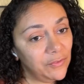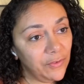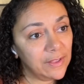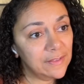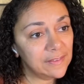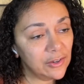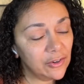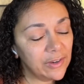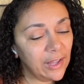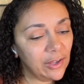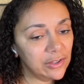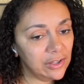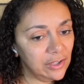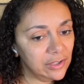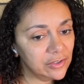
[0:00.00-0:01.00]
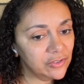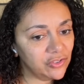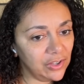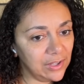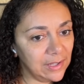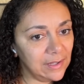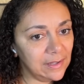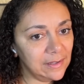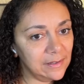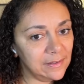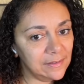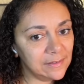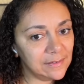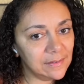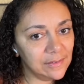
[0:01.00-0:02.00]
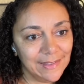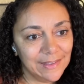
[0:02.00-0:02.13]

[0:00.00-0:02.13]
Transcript: Considering how young she is,